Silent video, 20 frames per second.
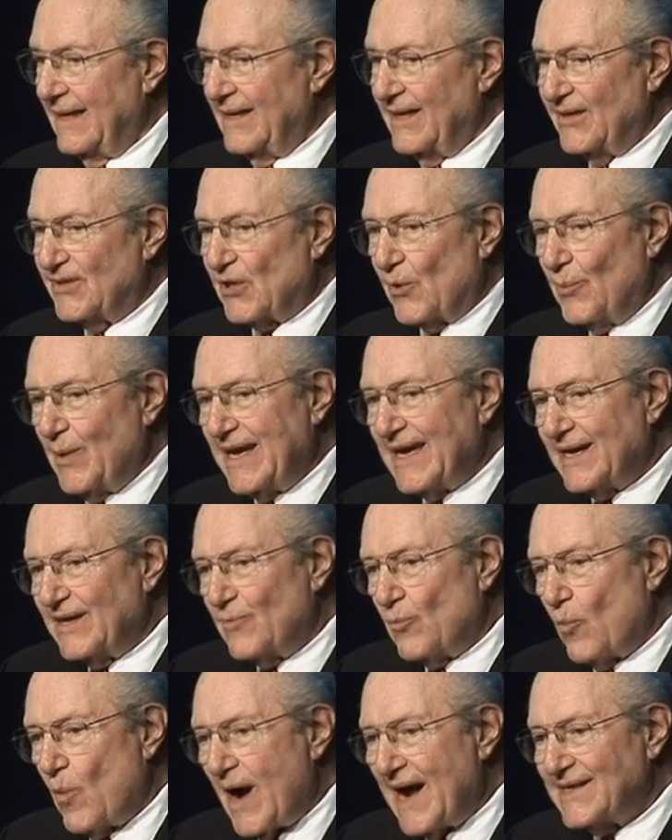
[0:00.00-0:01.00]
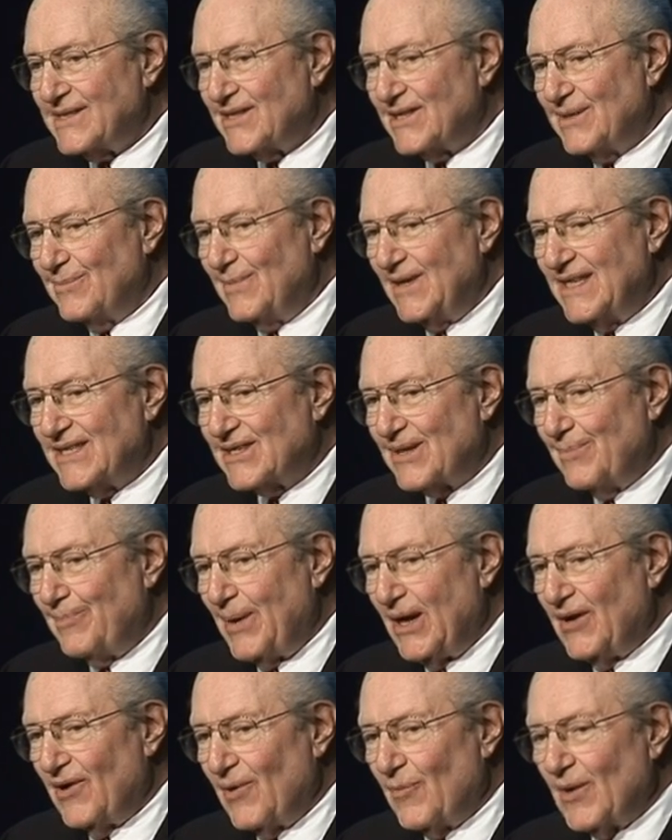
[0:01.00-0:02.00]
So we could watch them
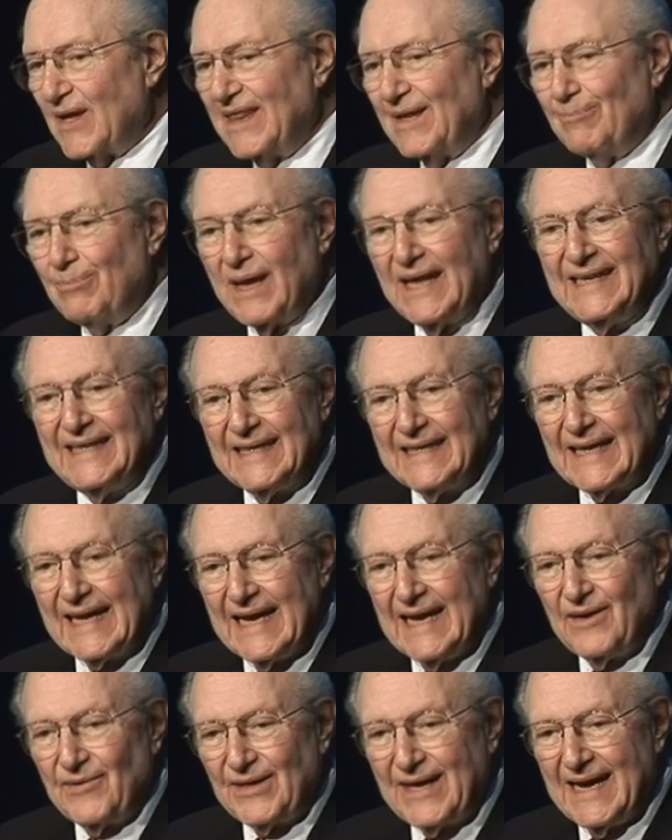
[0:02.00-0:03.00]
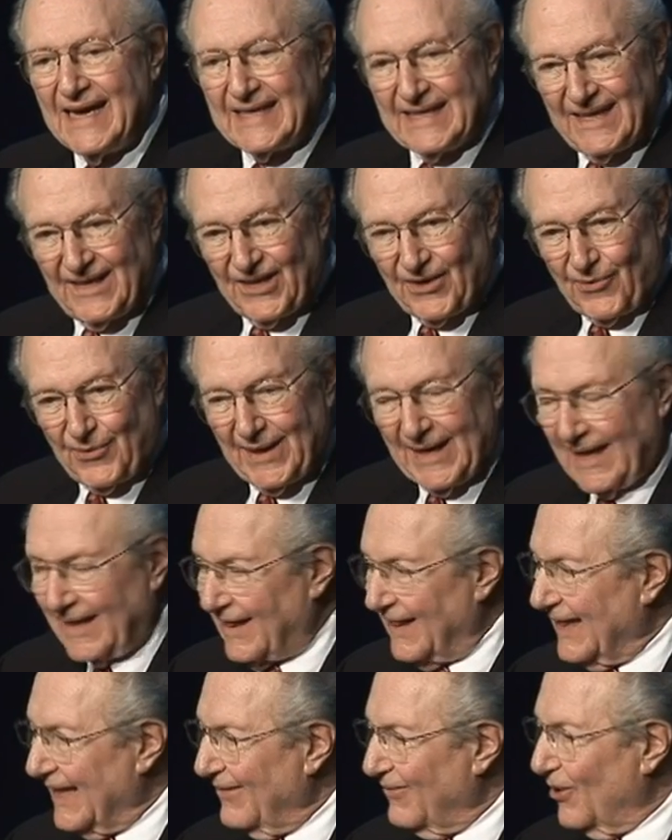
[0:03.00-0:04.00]
disappear, and when the platelet count got to the
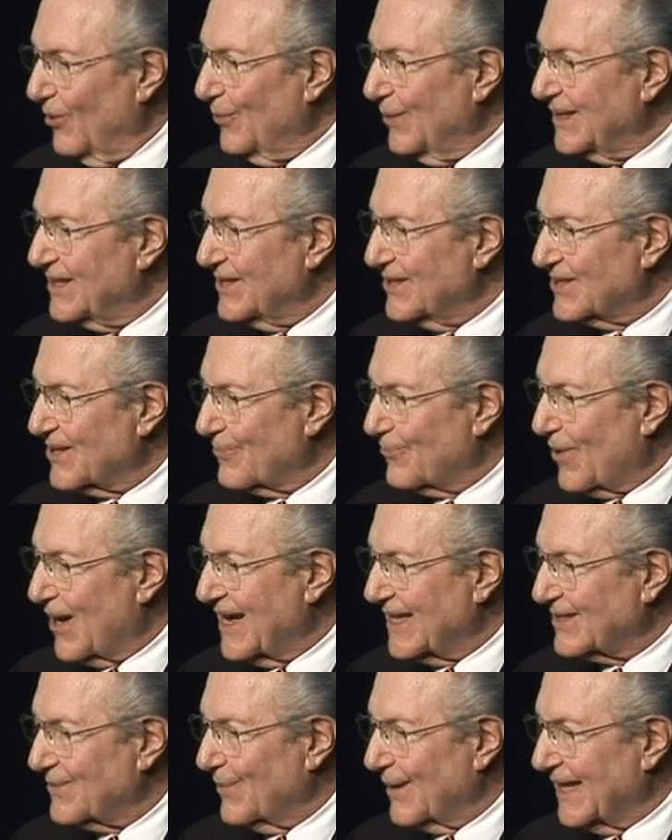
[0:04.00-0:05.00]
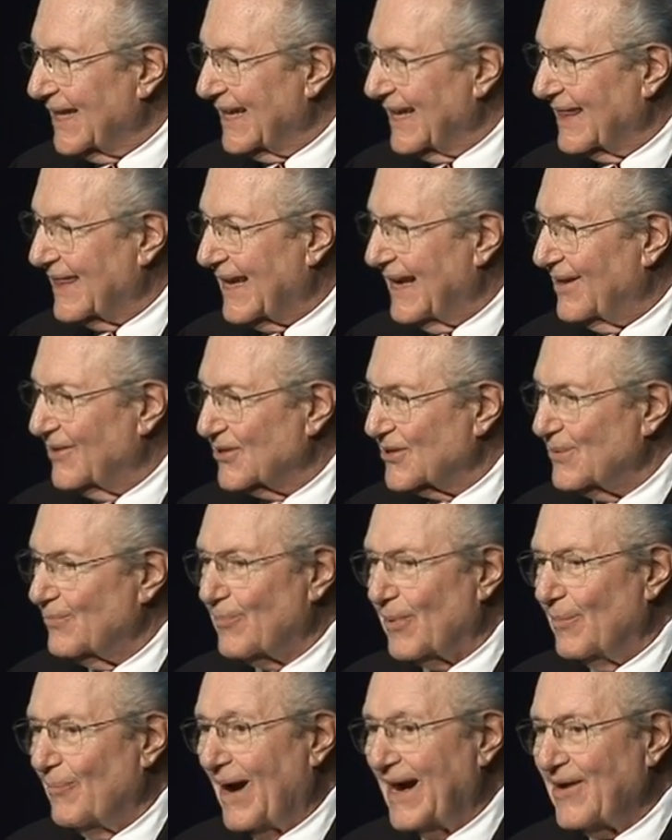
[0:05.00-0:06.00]
critical level, which is approximately 1,000
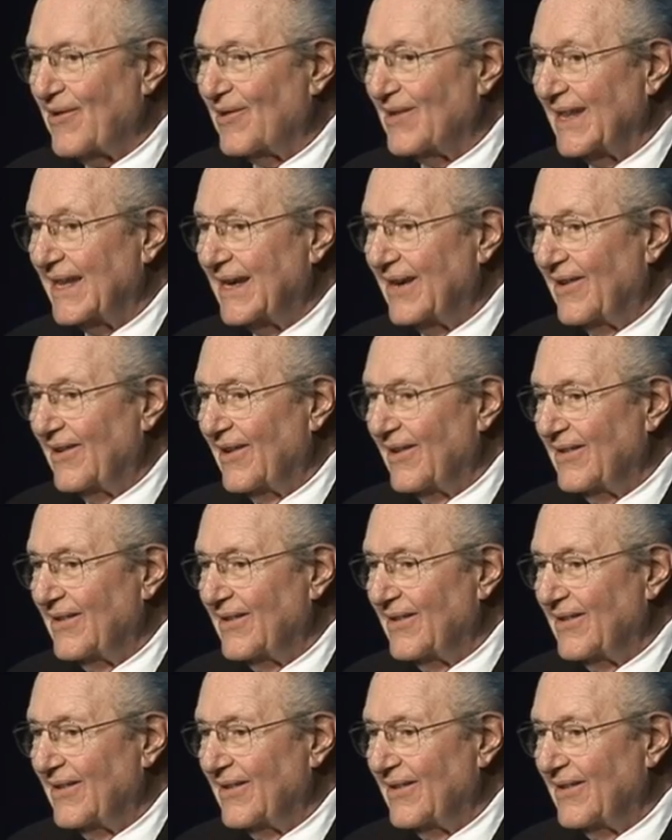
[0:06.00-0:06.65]
per microliter,